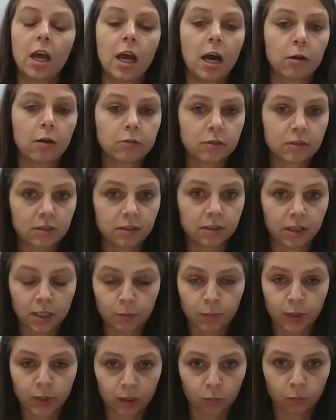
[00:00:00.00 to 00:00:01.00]
How does it
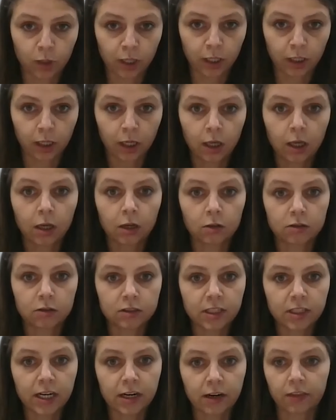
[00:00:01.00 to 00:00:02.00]
impact my
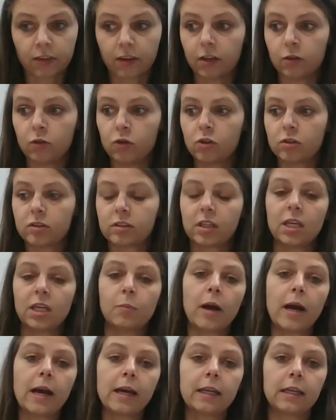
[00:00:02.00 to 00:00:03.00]
concerns? And you just keep
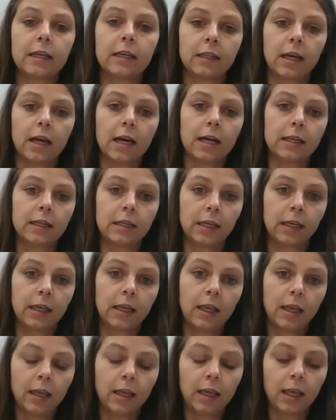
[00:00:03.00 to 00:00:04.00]
adding and adding
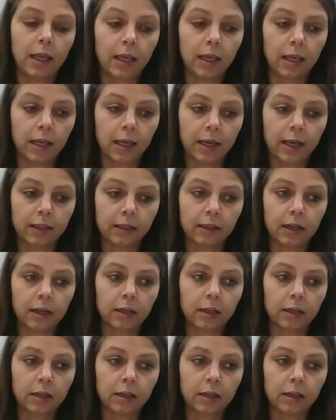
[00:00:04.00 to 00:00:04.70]
and